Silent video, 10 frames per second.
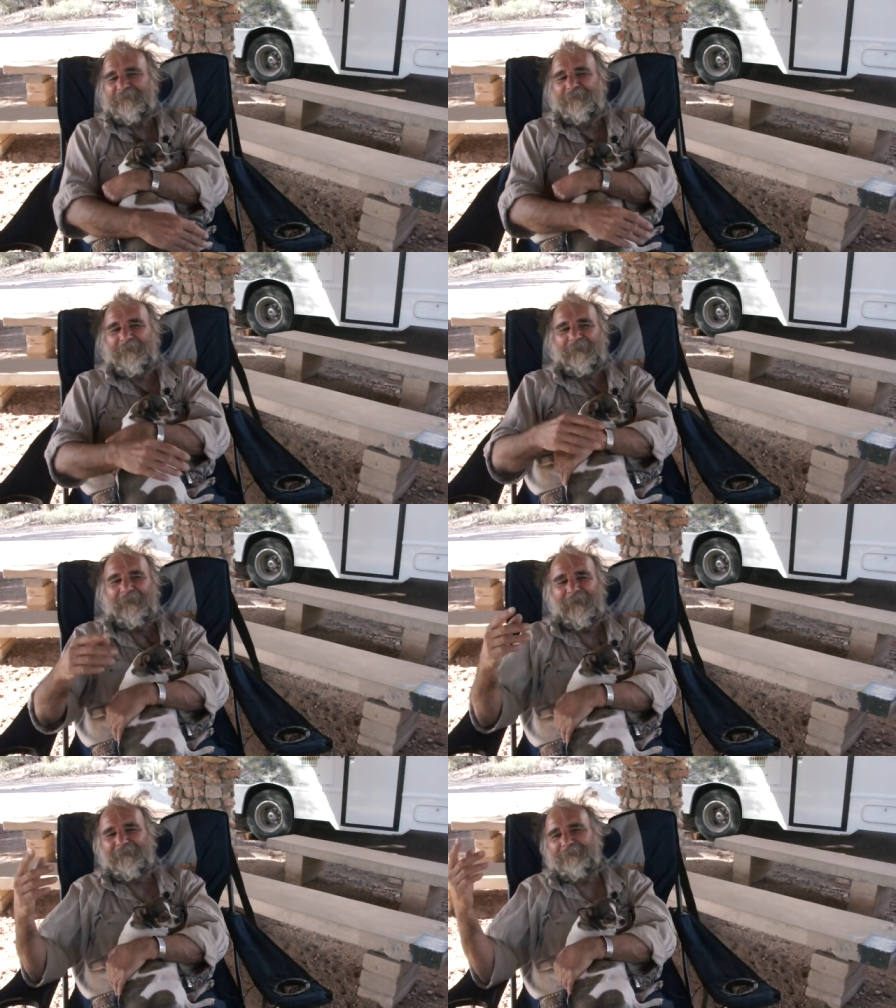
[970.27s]
Uh,
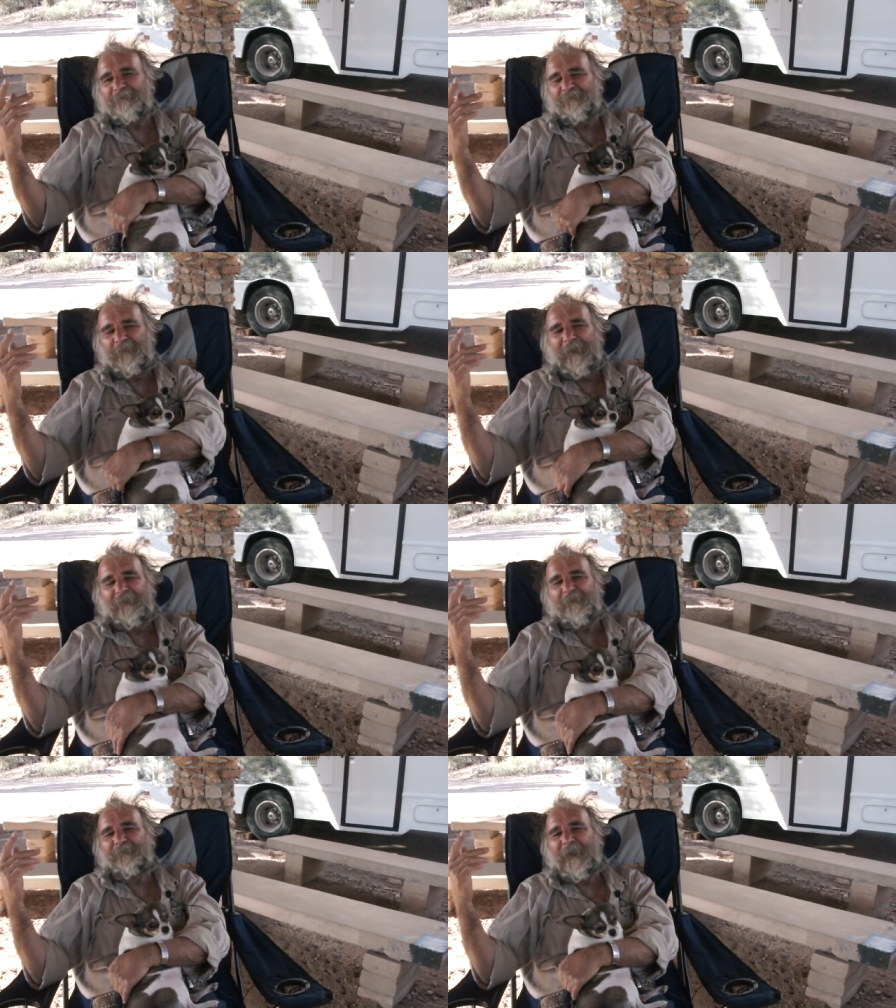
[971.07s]
and part
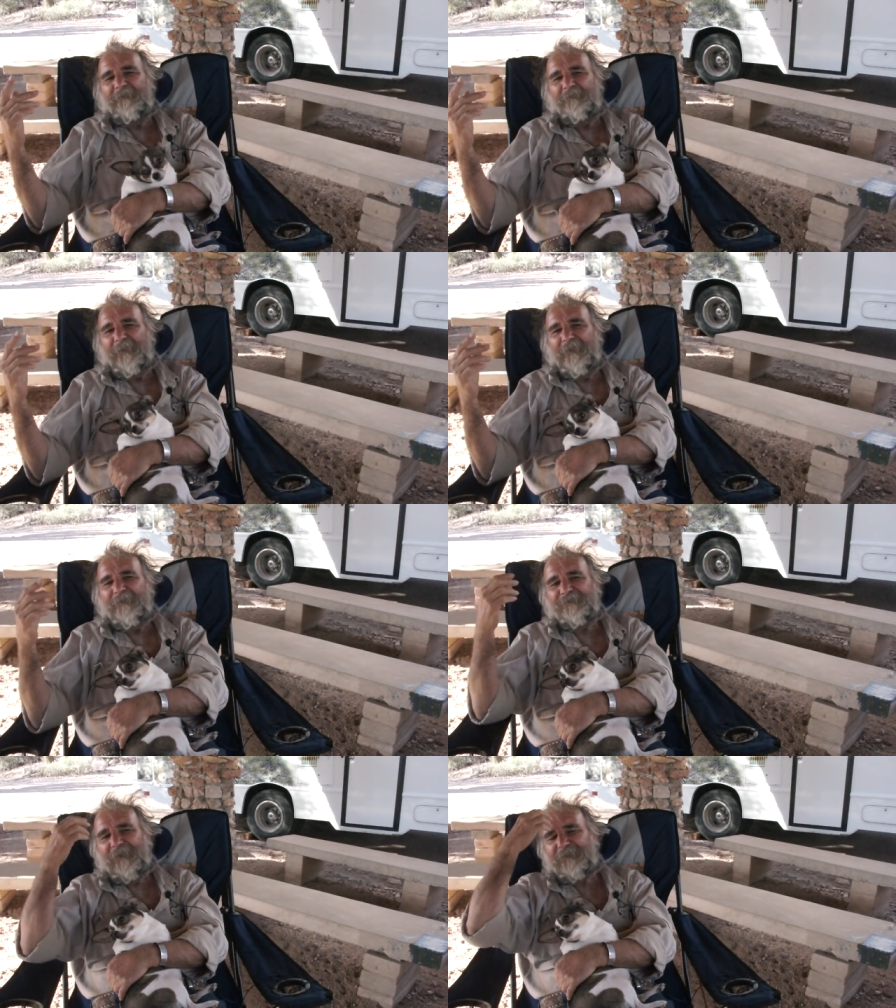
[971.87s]
of the problem
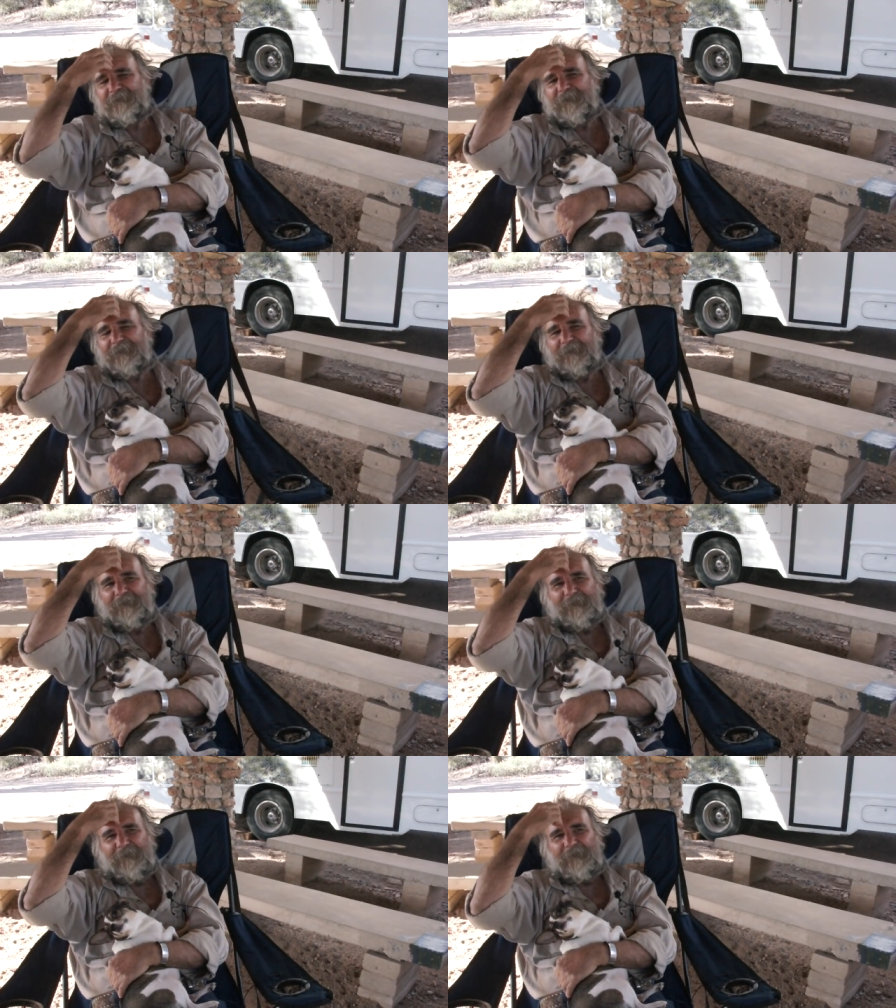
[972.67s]
is that the
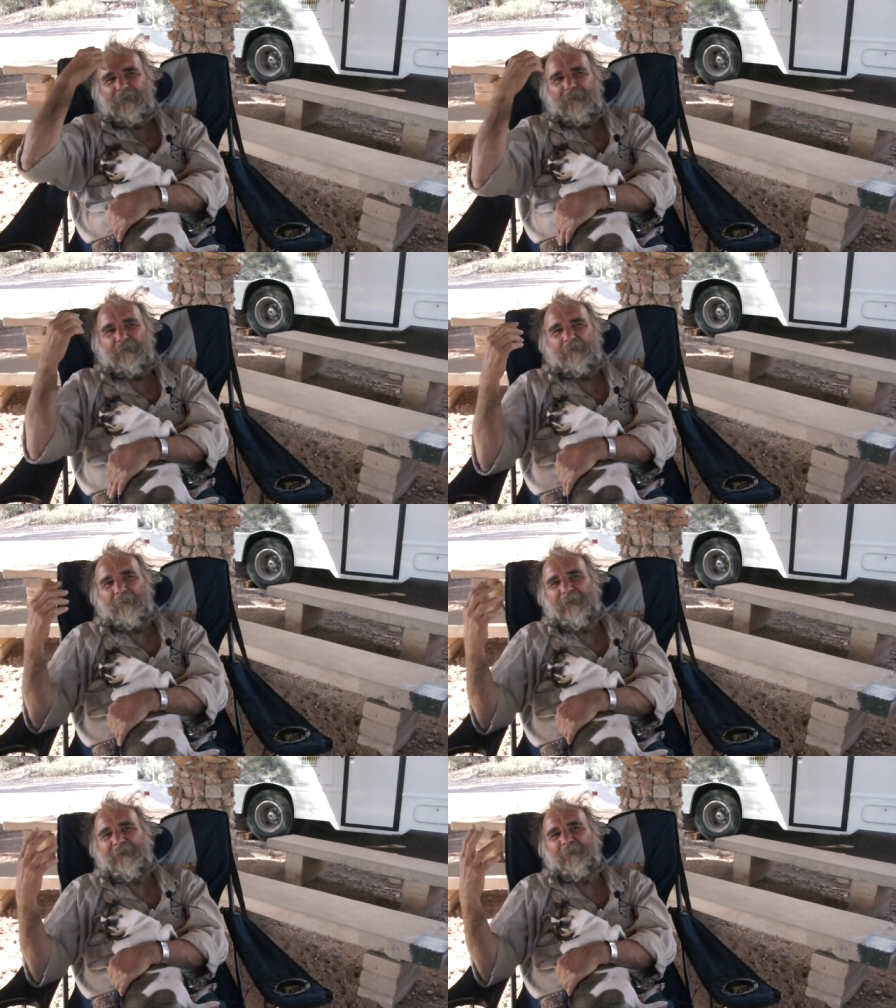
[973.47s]

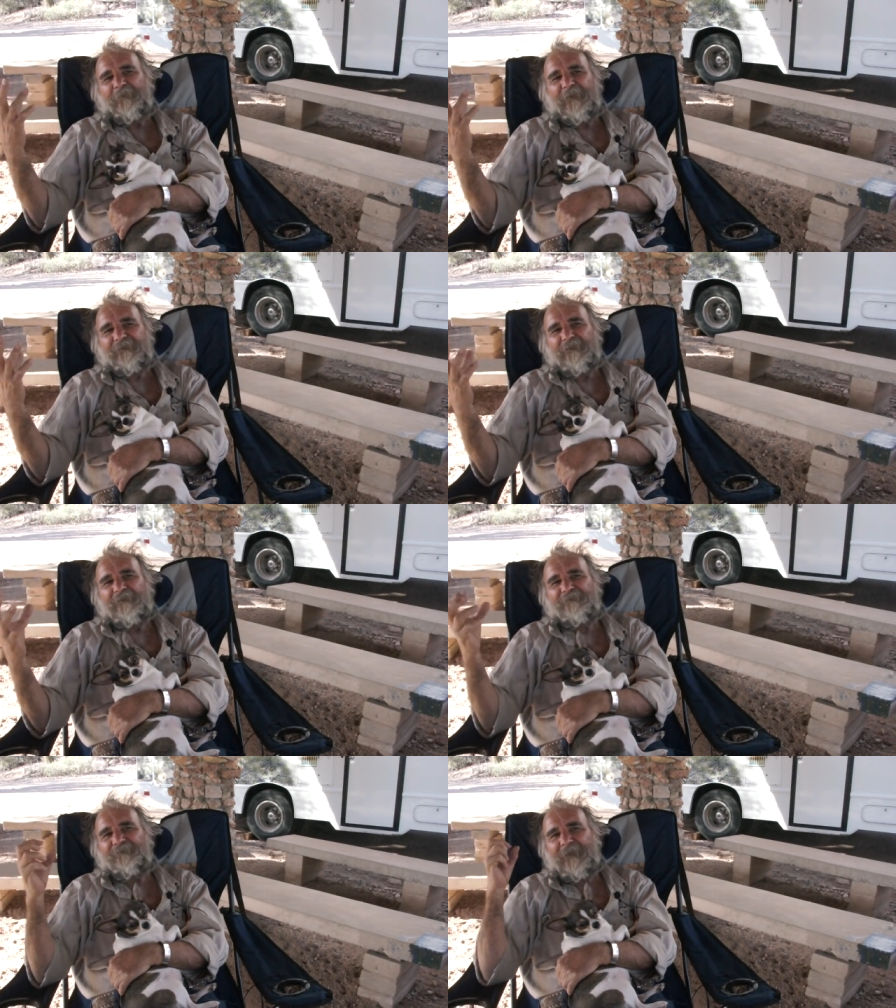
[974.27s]
Colombian Emerald Cartel
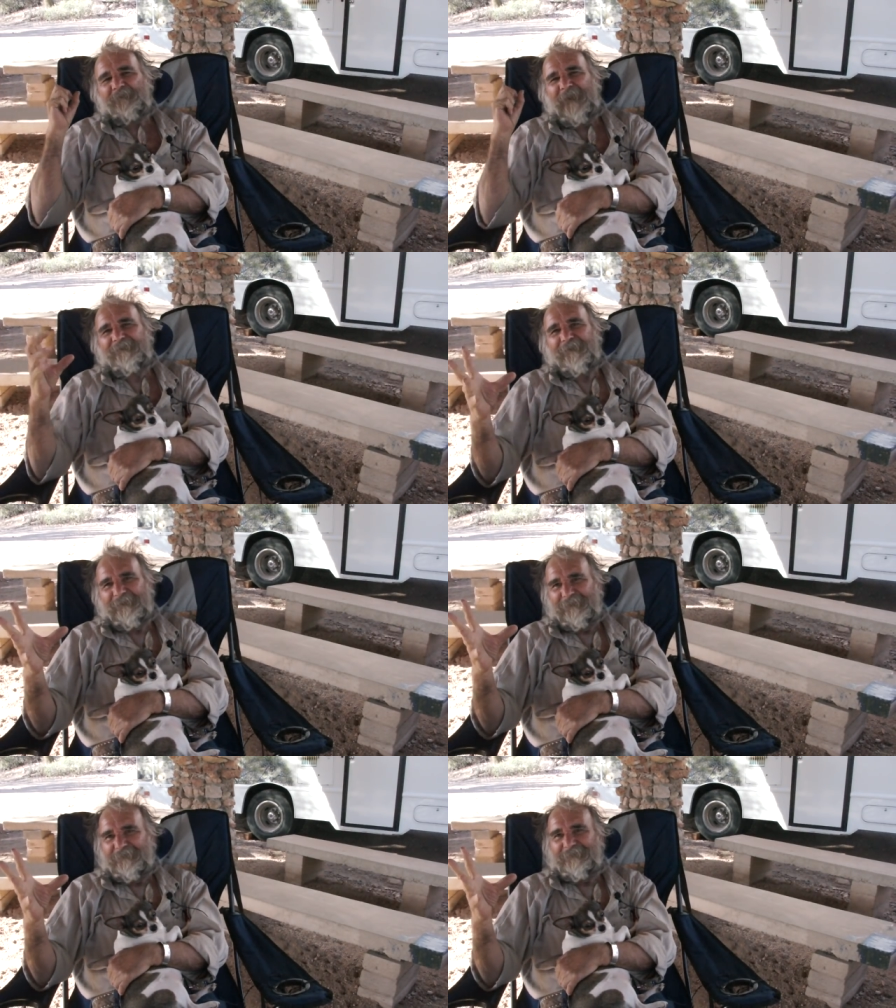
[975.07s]
is fragmented.